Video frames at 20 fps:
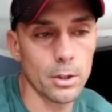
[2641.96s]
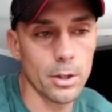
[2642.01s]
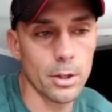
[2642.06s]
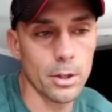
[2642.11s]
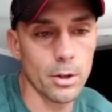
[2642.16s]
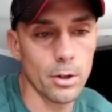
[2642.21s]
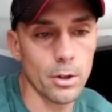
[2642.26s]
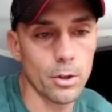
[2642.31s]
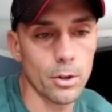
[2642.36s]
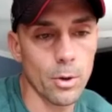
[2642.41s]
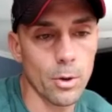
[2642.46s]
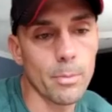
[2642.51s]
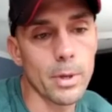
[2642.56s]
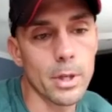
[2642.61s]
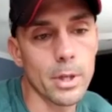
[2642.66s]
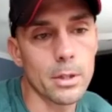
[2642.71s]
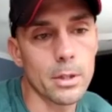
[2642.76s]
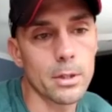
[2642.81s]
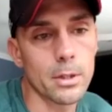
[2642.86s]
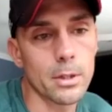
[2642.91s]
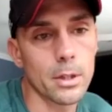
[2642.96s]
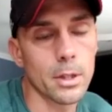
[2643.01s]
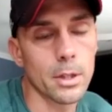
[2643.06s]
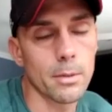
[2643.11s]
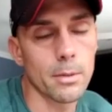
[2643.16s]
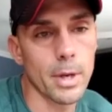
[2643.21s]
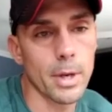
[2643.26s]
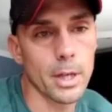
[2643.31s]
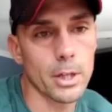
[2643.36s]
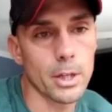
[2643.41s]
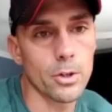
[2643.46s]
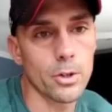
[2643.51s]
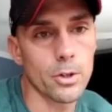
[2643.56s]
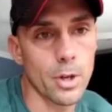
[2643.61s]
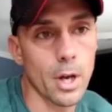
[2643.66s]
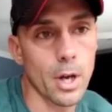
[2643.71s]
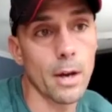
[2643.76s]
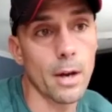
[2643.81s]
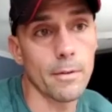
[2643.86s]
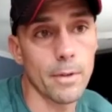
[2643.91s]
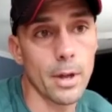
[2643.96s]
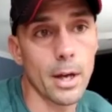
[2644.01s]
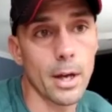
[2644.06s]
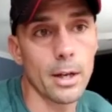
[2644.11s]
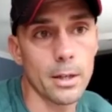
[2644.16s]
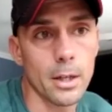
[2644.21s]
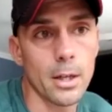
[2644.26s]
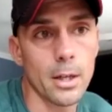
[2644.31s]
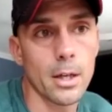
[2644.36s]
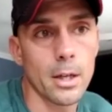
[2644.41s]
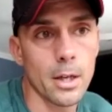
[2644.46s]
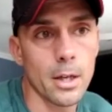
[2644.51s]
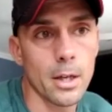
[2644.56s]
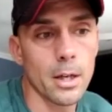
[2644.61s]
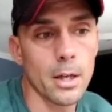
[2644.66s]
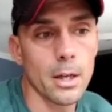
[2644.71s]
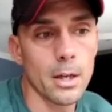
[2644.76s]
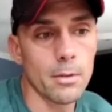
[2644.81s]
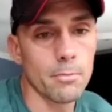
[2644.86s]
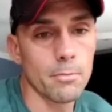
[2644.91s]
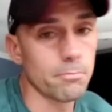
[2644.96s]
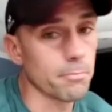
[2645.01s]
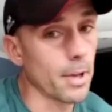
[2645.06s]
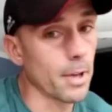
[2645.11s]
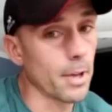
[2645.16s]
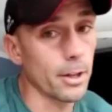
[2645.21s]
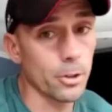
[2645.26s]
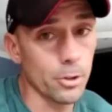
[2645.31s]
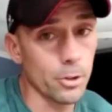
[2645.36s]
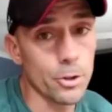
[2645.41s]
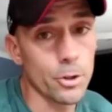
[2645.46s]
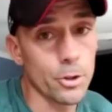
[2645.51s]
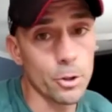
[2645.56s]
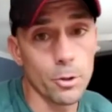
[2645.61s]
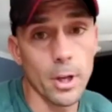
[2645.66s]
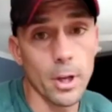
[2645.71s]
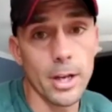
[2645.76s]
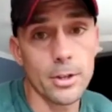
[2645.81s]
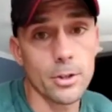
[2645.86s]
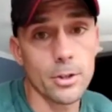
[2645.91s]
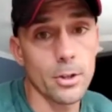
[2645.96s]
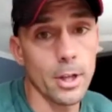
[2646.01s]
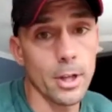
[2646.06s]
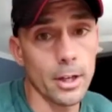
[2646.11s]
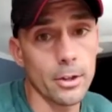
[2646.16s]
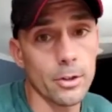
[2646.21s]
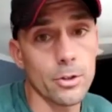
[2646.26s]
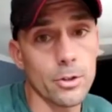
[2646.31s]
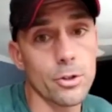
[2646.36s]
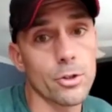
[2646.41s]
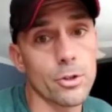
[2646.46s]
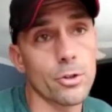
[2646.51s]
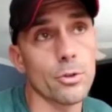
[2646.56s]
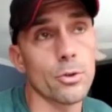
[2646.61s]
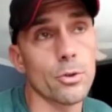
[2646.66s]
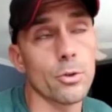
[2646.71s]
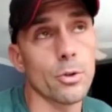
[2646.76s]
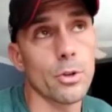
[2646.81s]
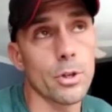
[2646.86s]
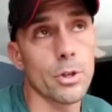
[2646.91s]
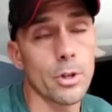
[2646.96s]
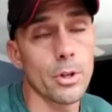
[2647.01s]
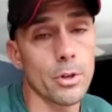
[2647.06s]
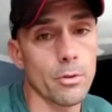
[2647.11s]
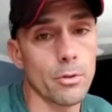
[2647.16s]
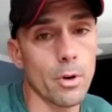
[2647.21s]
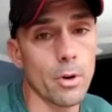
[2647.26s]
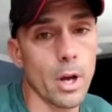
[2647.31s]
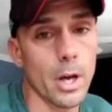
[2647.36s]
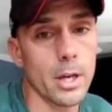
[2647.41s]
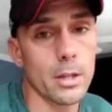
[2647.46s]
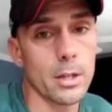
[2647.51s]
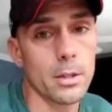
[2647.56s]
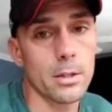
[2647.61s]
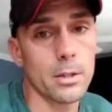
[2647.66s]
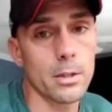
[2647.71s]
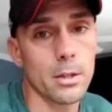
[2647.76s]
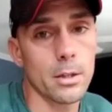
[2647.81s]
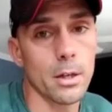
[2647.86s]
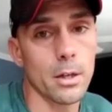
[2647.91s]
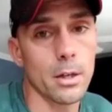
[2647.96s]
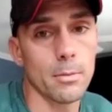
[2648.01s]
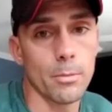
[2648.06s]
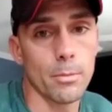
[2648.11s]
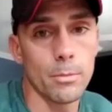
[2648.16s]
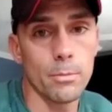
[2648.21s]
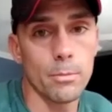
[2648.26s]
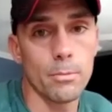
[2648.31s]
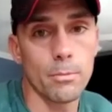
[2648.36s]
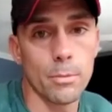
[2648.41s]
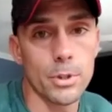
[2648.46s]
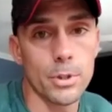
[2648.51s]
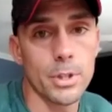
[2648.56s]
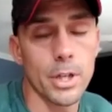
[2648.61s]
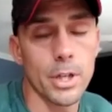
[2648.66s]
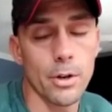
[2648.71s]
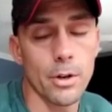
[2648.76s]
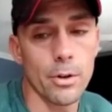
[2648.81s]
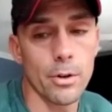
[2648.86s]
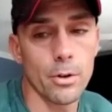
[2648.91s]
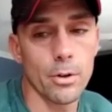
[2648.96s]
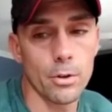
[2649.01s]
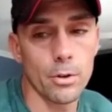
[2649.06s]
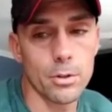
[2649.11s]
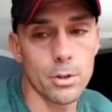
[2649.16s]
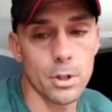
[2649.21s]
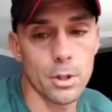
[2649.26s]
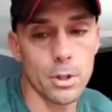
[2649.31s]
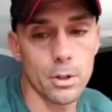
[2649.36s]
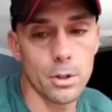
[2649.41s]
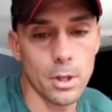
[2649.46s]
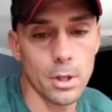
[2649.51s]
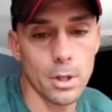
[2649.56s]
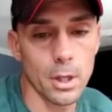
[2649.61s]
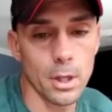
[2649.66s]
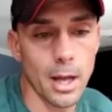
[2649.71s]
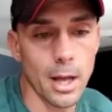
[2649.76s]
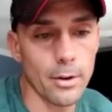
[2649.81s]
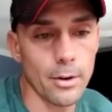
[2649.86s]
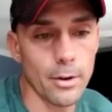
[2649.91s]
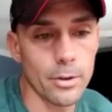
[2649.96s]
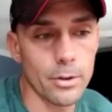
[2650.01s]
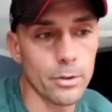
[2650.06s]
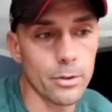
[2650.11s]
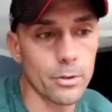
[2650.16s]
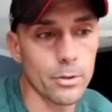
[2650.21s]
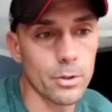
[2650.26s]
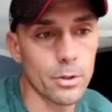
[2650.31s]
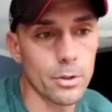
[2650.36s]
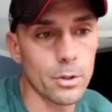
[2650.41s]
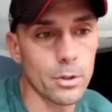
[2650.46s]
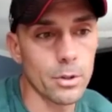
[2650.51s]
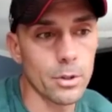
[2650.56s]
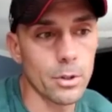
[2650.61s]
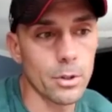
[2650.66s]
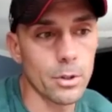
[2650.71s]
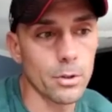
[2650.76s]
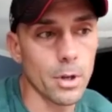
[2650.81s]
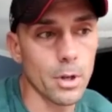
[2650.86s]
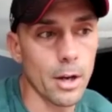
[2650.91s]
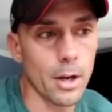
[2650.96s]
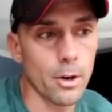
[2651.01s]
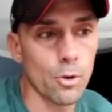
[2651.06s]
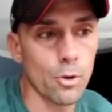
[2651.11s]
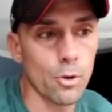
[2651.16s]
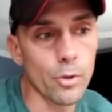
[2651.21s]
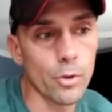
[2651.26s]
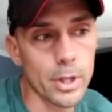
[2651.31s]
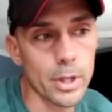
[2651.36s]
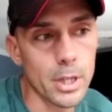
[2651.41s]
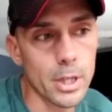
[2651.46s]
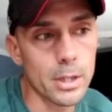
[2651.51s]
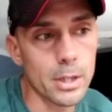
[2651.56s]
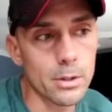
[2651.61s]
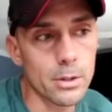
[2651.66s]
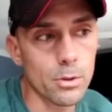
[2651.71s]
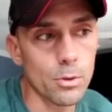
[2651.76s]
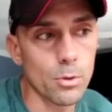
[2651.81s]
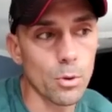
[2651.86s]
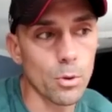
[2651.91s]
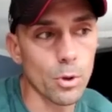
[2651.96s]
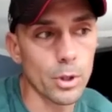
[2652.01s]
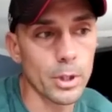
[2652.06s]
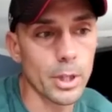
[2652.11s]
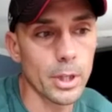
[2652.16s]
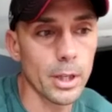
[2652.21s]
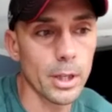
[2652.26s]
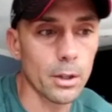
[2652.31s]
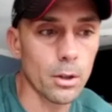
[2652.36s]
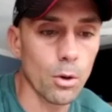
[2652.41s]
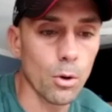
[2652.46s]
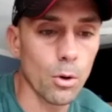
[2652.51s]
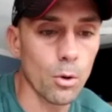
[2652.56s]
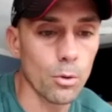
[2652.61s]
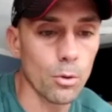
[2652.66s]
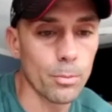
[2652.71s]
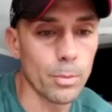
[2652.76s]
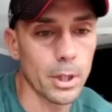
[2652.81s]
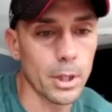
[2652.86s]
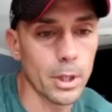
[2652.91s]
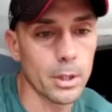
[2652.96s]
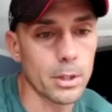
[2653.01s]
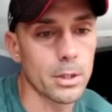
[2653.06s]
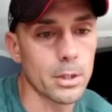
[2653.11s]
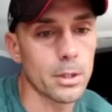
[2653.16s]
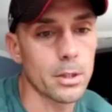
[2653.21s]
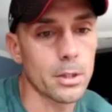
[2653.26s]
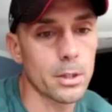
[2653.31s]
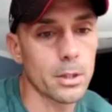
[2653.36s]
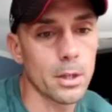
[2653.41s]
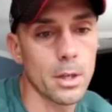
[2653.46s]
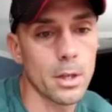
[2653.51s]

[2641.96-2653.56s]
your equipment and make sure you have that good shoelace or that good shoe, or the right material to allow you to not overheat or get cold, because